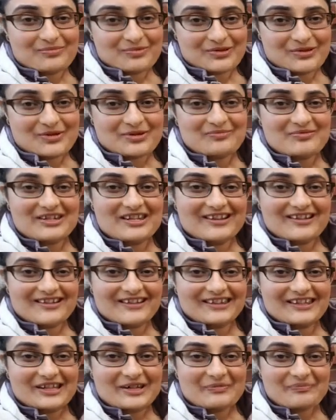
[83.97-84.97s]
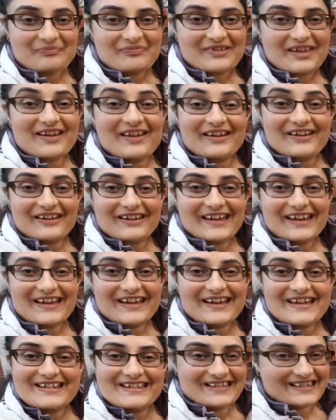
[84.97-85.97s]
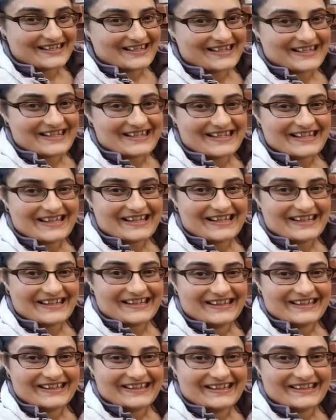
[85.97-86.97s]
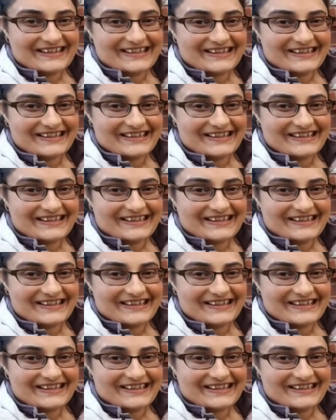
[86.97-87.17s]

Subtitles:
Urban Hobby Gardener. Okay guys, let's get started.